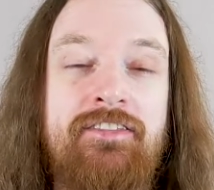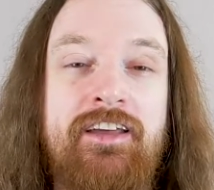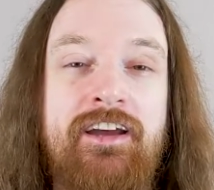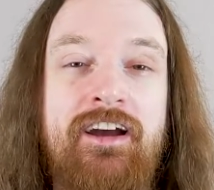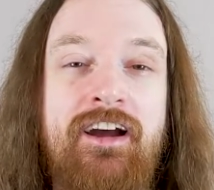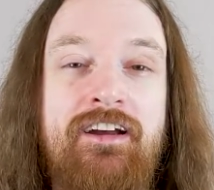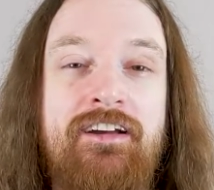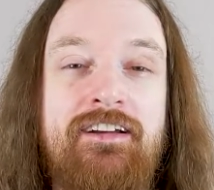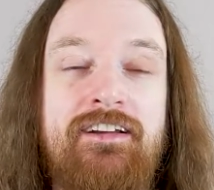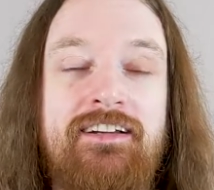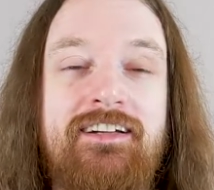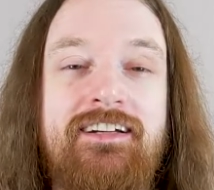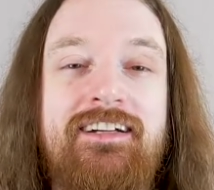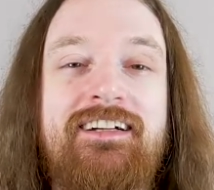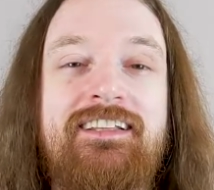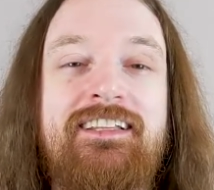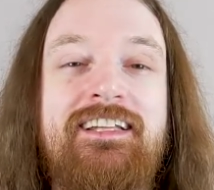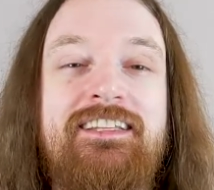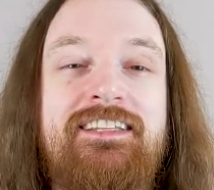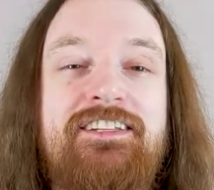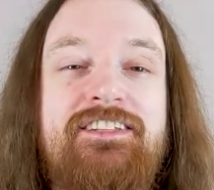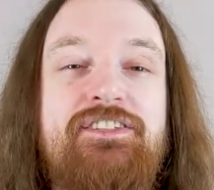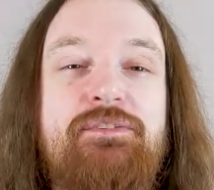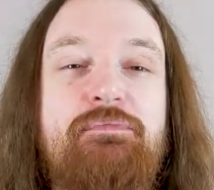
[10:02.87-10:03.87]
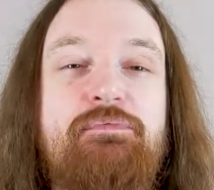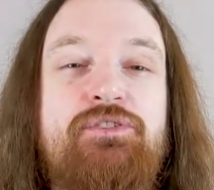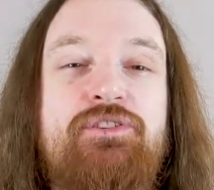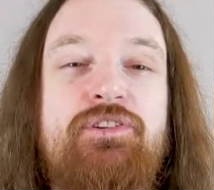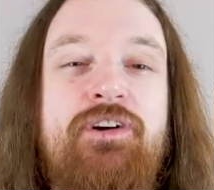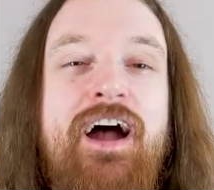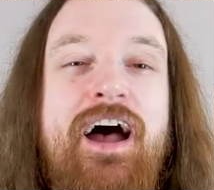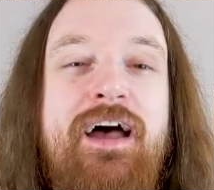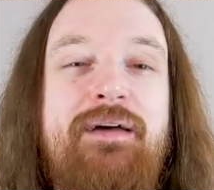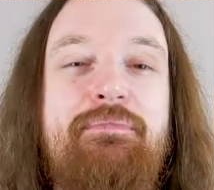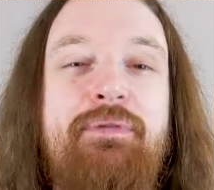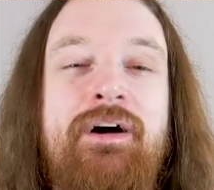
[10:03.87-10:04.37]
there, click the
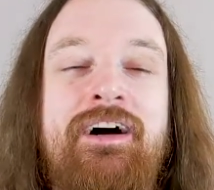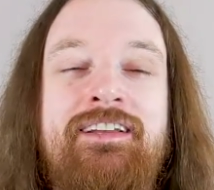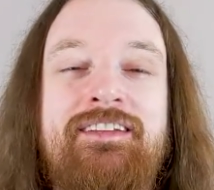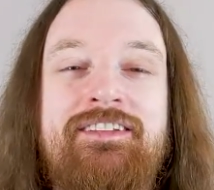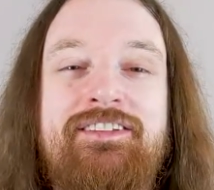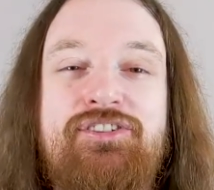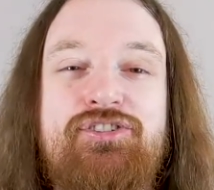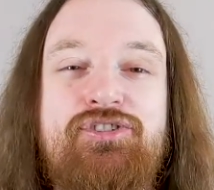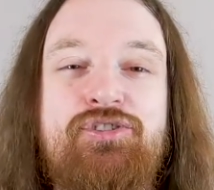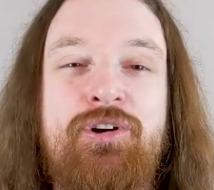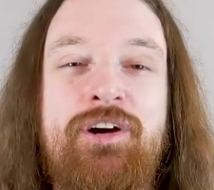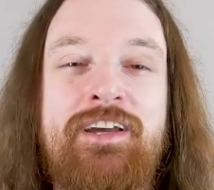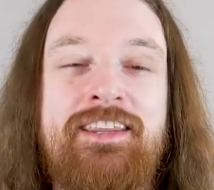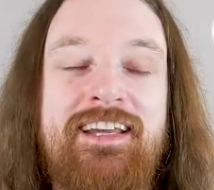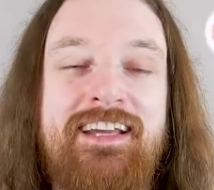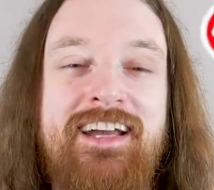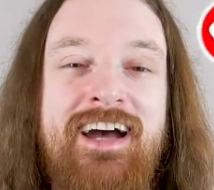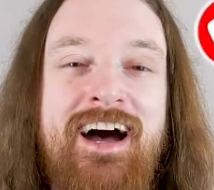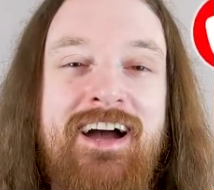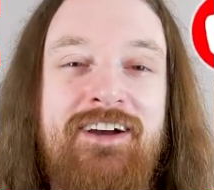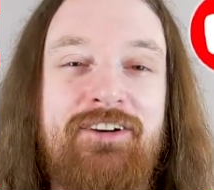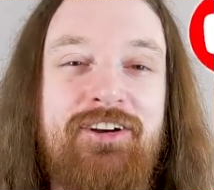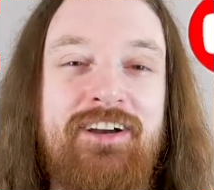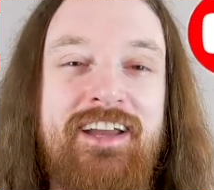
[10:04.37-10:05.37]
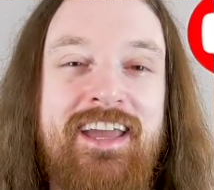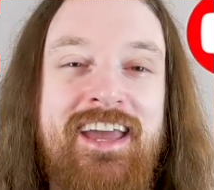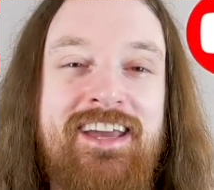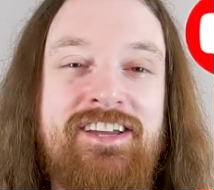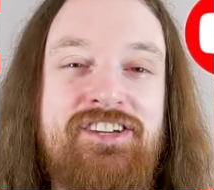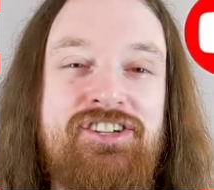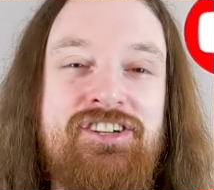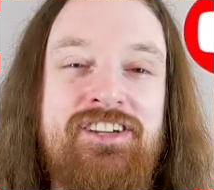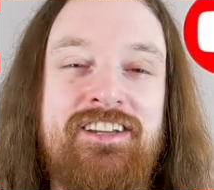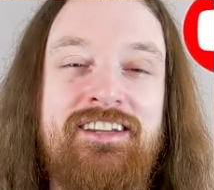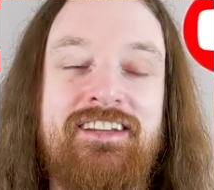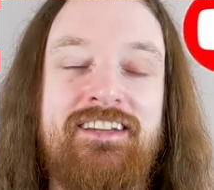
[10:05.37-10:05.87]
subscribe button to join the
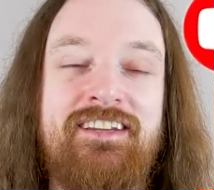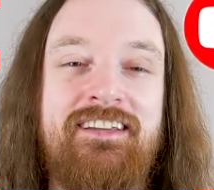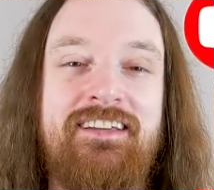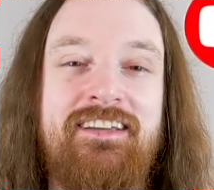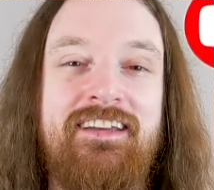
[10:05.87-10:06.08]
congregation